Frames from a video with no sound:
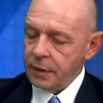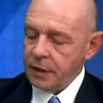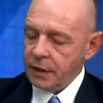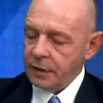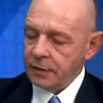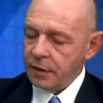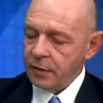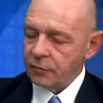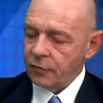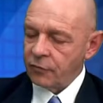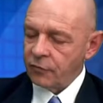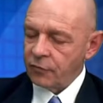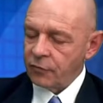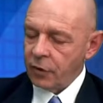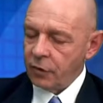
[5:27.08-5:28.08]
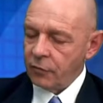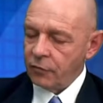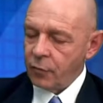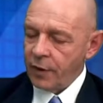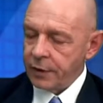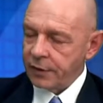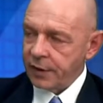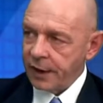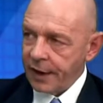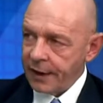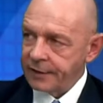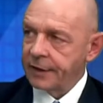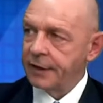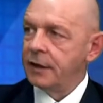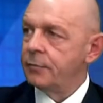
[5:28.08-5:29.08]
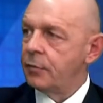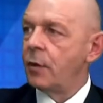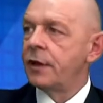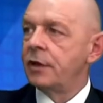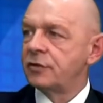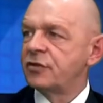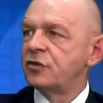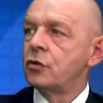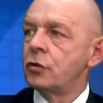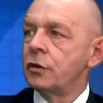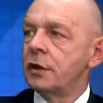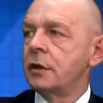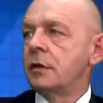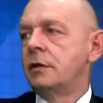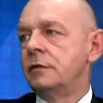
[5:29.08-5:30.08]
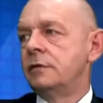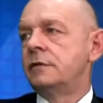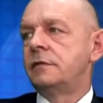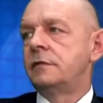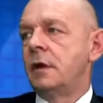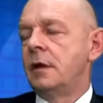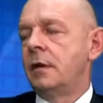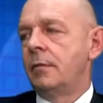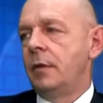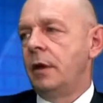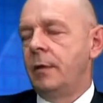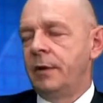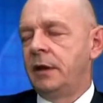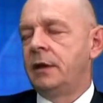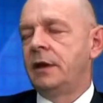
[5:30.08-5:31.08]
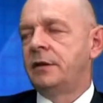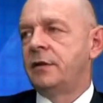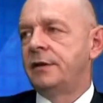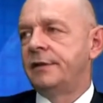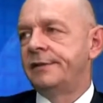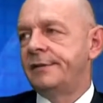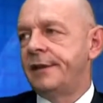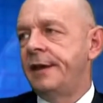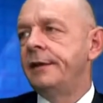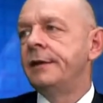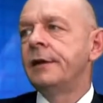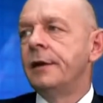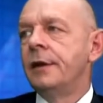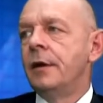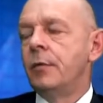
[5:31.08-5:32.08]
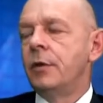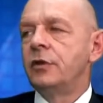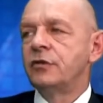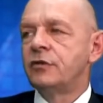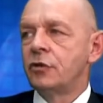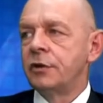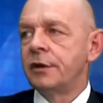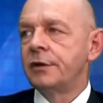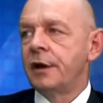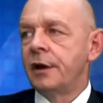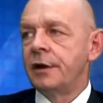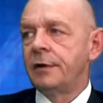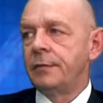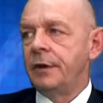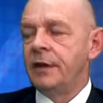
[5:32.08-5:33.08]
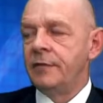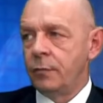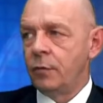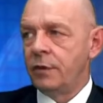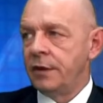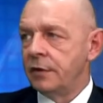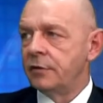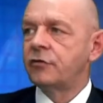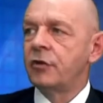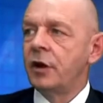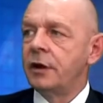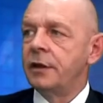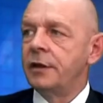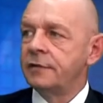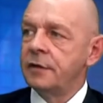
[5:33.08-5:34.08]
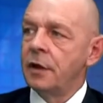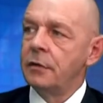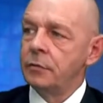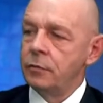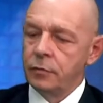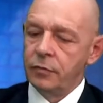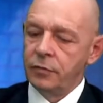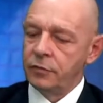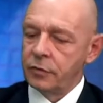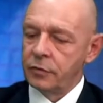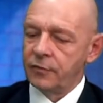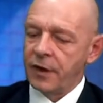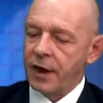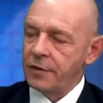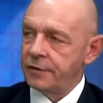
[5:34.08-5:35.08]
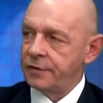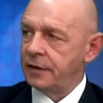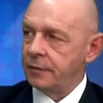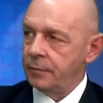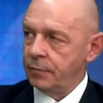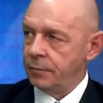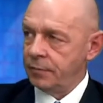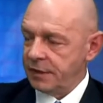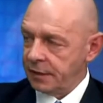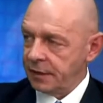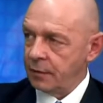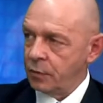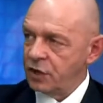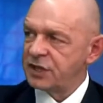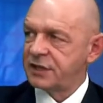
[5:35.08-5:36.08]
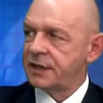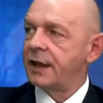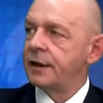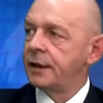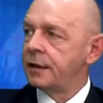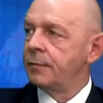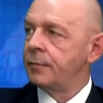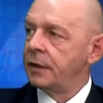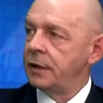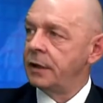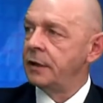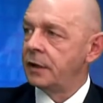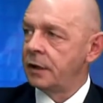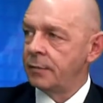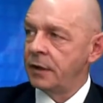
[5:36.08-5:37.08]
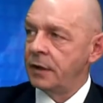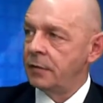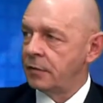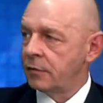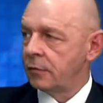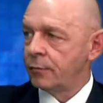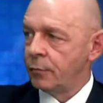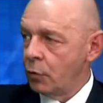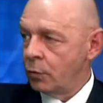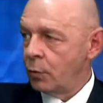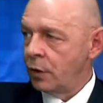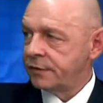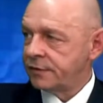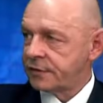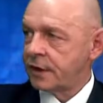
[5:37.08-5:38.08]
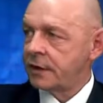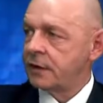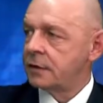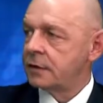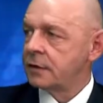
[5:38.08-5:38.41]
in terms of where you're collecting it, but where you're storing it, because, I mean, as you understand, when you're storing data, even within Australia, there's no sort of guarantee, particularly which state it can be in. It can be in sort of more than one state.